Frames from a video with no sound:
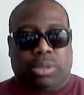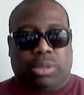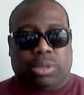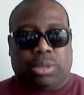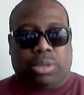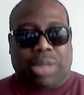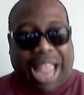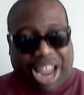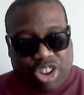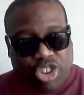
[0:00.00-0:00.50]

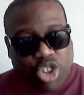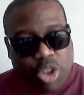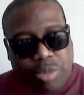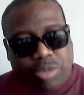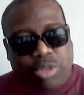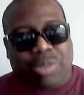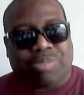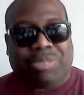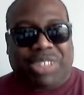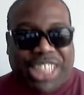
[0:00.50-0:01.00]
our
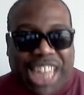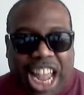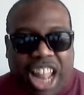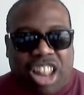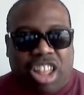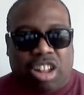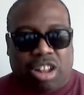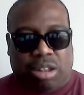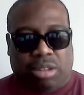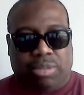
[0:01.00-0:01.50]
YouTube
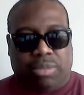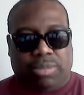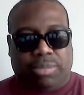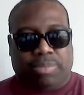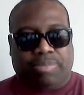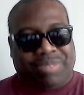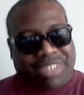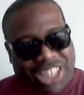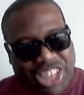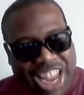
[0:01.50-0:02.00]
channel
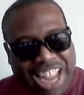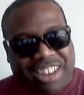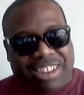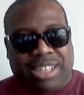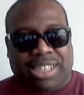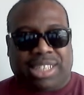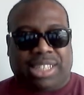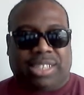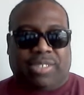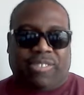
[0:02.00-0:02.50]
and share
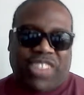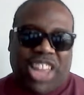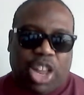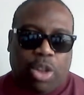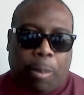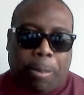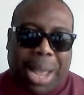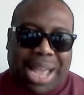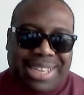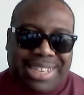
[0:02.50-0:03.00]
this
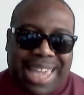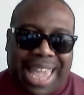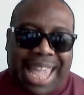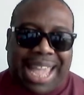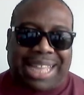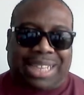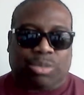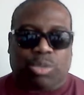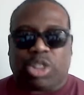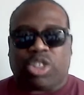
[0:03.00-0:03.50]
video
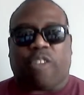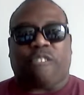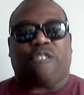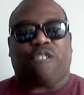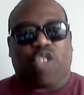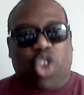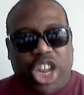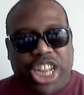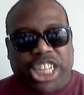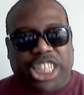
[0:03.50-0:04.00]
podcast with your
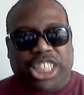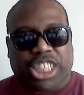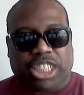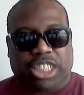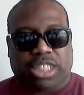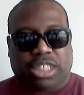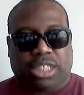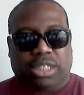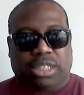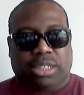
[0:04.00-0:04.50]

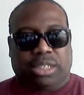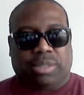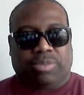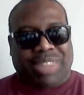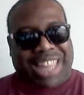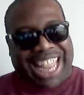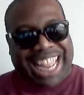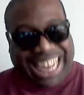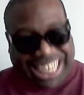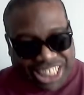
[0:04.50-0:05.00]
friends,
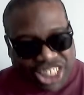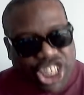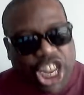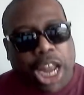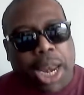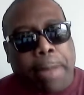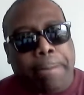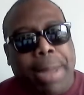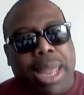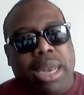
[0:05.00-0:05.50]
ladies and
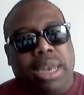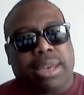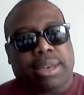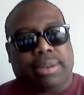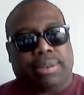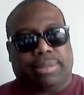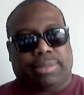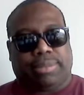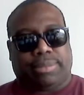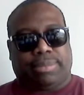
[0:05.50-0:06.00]
gentlemen.
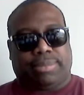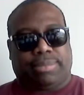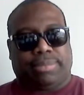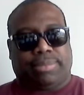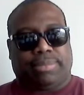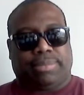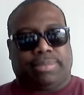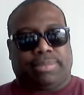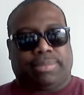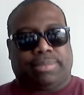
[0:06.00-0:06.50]

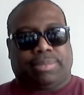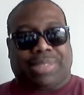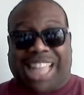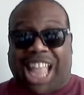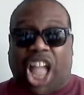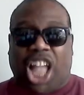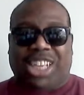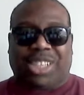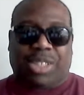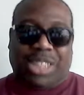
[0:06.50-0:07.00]
We
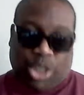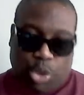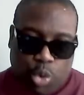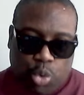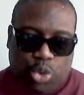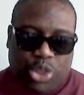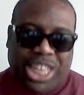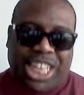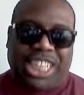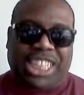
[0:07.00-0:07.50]
ask that you
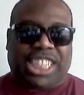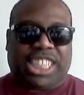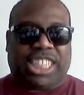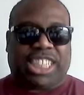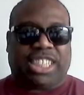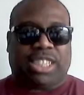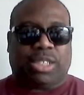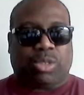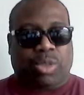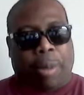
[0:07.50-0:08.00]
do
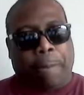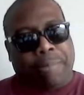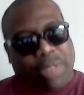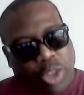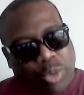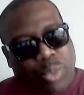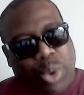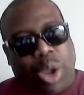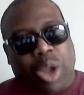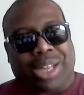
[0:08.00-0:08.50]
this
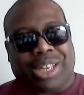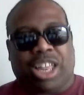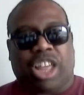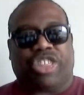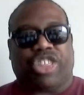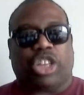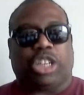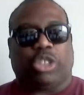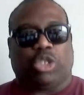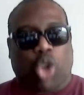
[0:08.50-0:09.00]
because we want
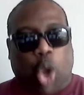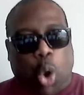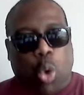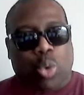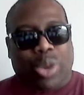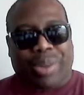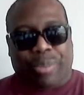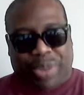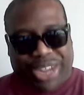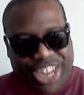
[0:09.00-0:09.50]
others to know
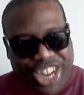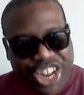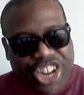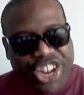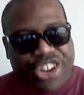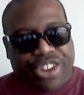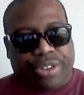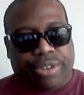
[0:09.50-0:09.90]
that we're here.